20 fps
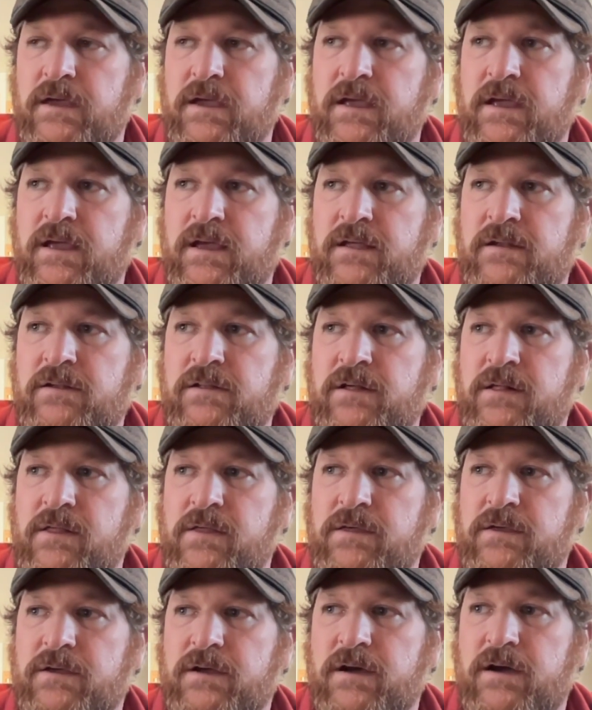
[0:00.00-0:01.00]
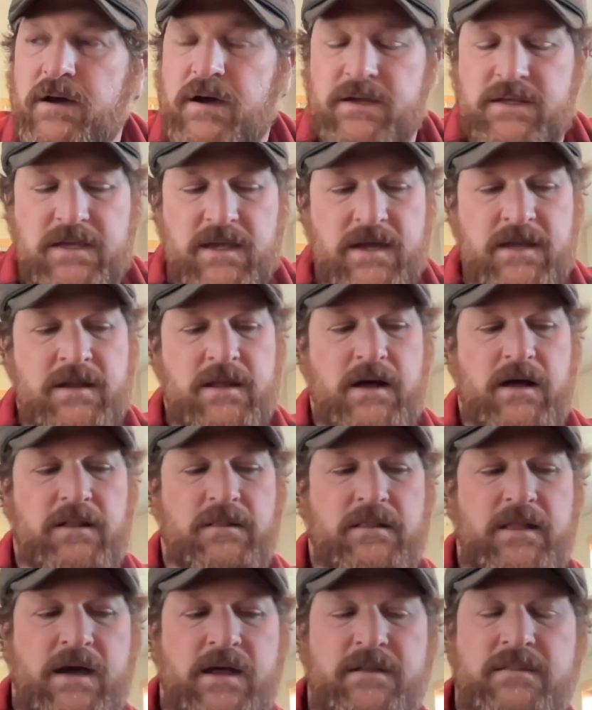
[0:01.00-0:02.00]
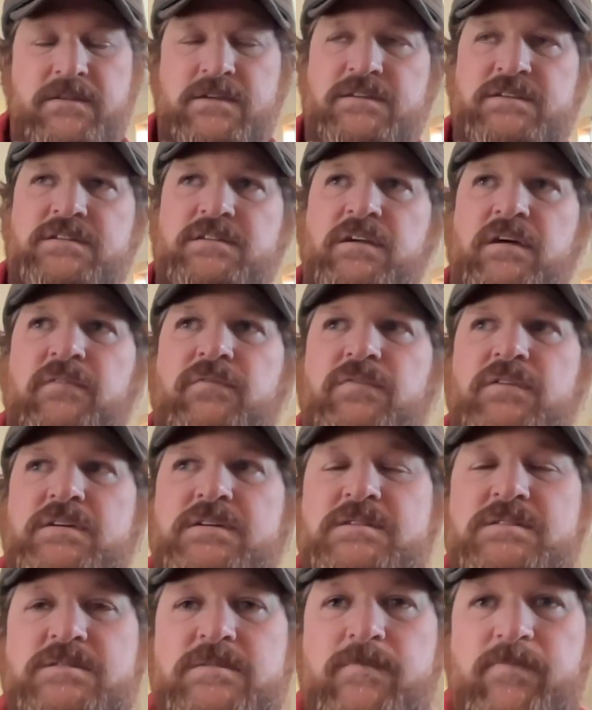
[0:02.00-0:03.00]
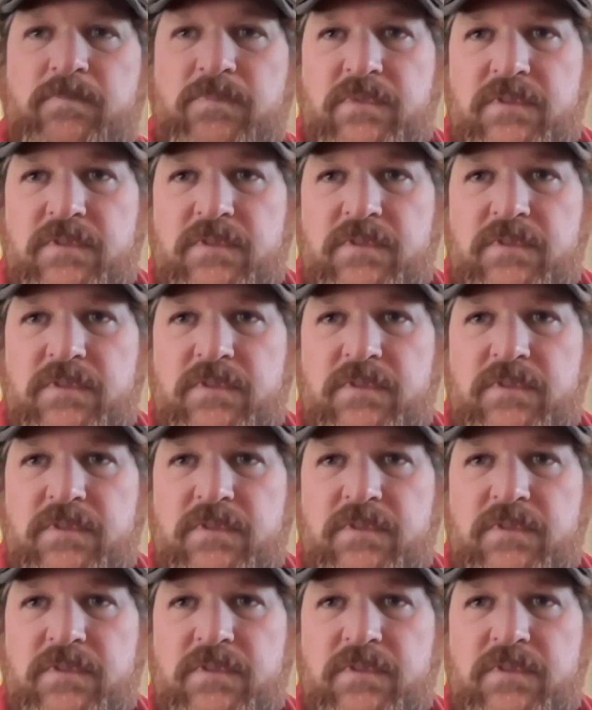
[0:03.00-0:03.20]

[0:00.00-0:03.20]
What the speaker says: And again, a lot of this stuff is